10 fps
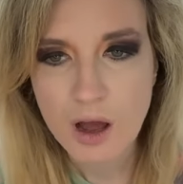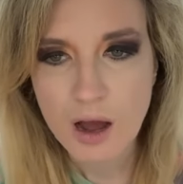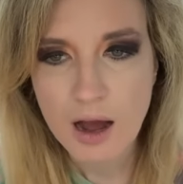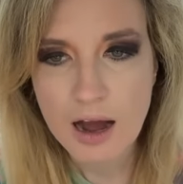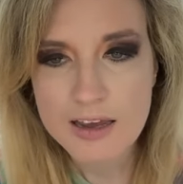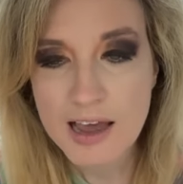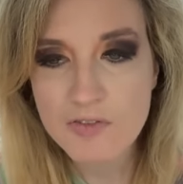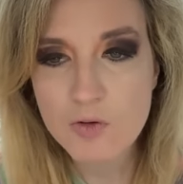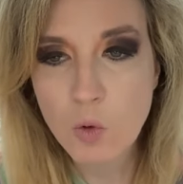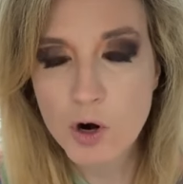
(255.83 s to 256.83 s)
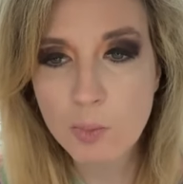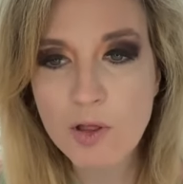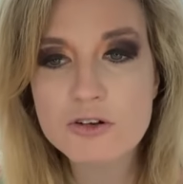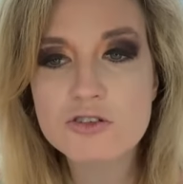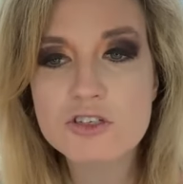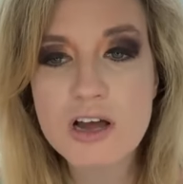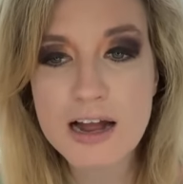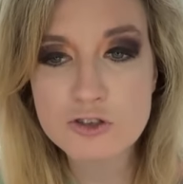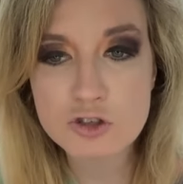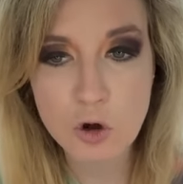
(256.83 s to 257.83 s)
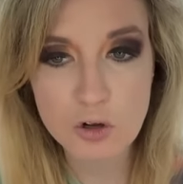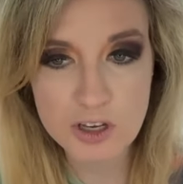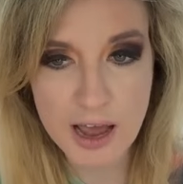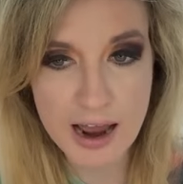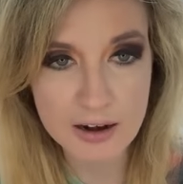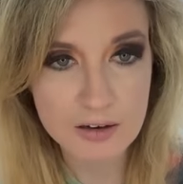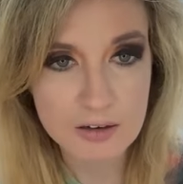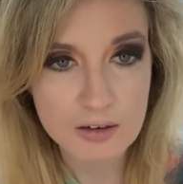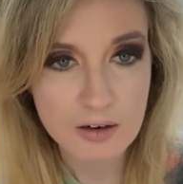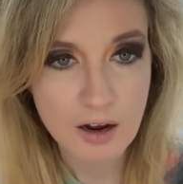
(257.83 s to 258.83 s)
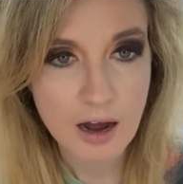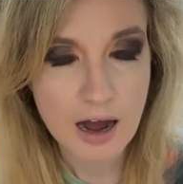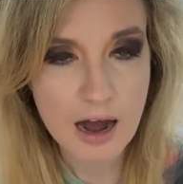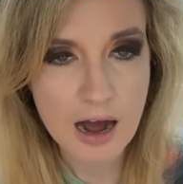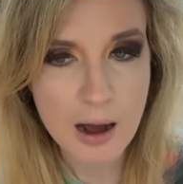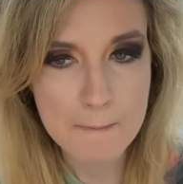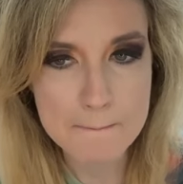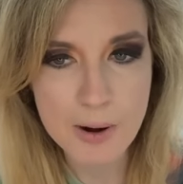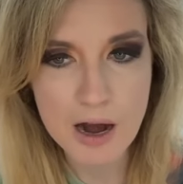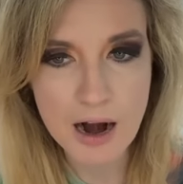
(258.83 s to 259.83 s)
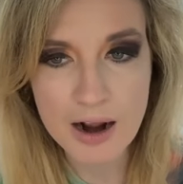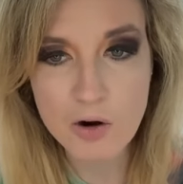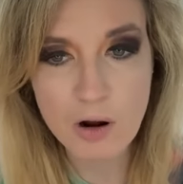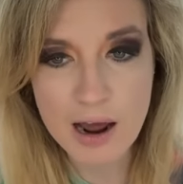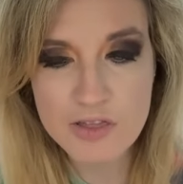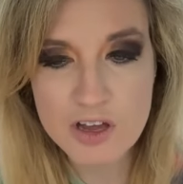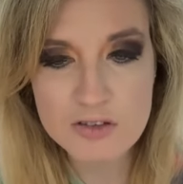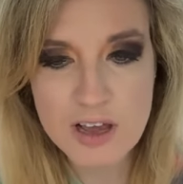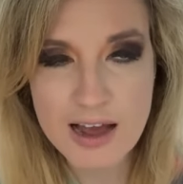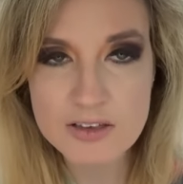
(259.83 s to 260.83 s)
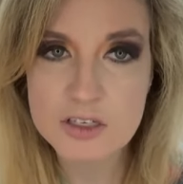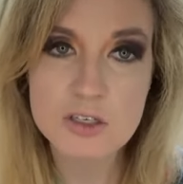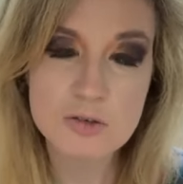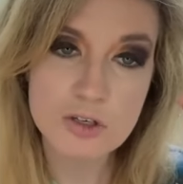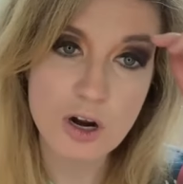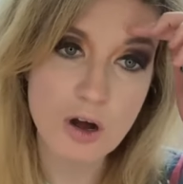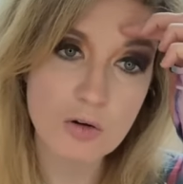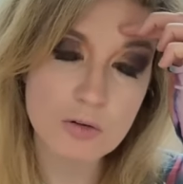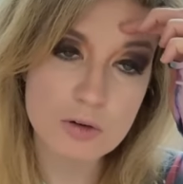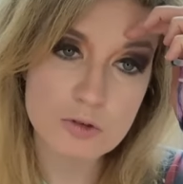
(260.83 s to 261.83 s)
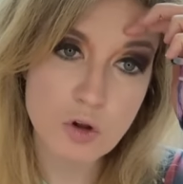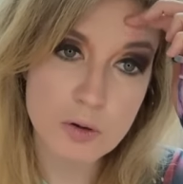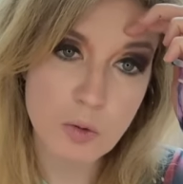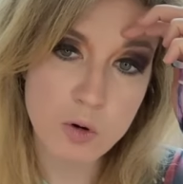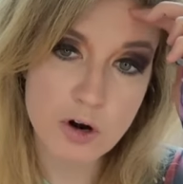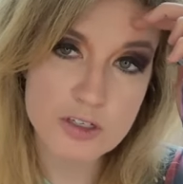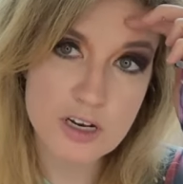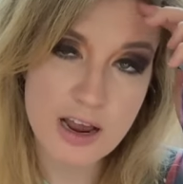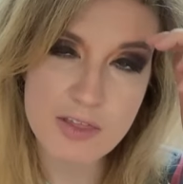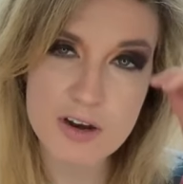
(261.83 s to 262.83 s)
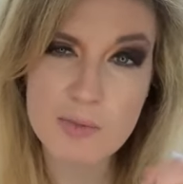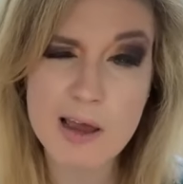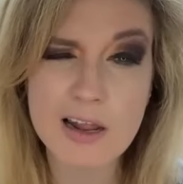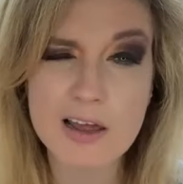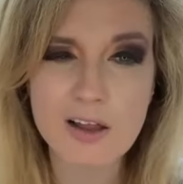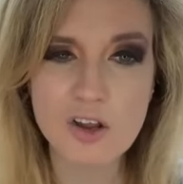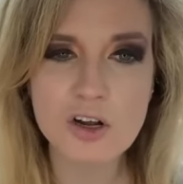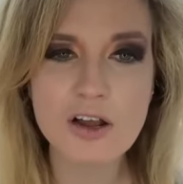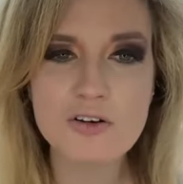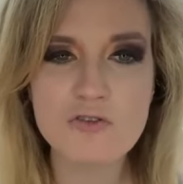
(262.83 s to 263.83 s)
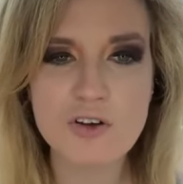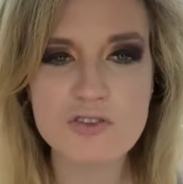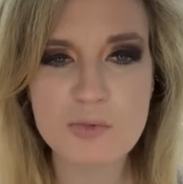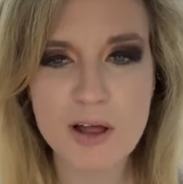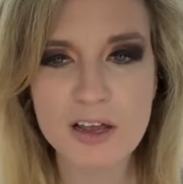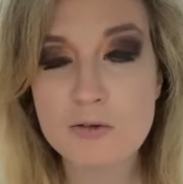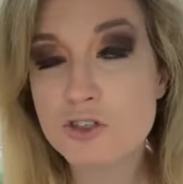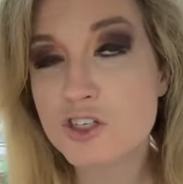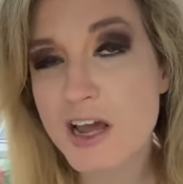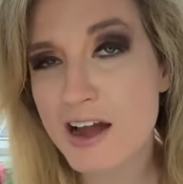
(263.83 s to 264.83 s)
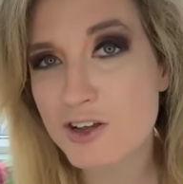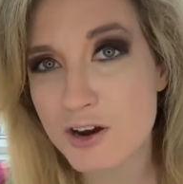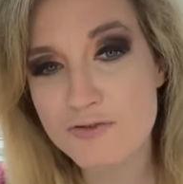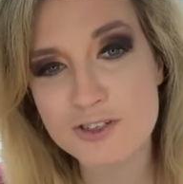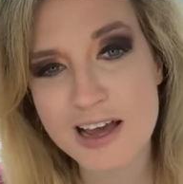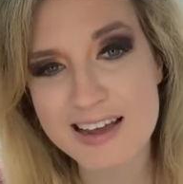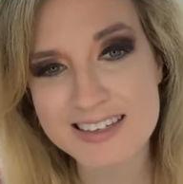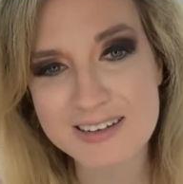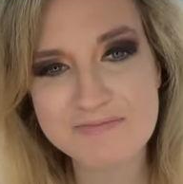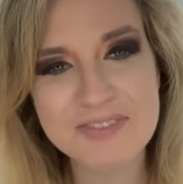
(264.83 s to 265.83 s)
Uh, Kevin, Warner Brothers is not sold yet. Uh, but I don't. I think Zazzy's. You know, it was only reported today that he made like a little under fifty million. It was a down year for Zazzy.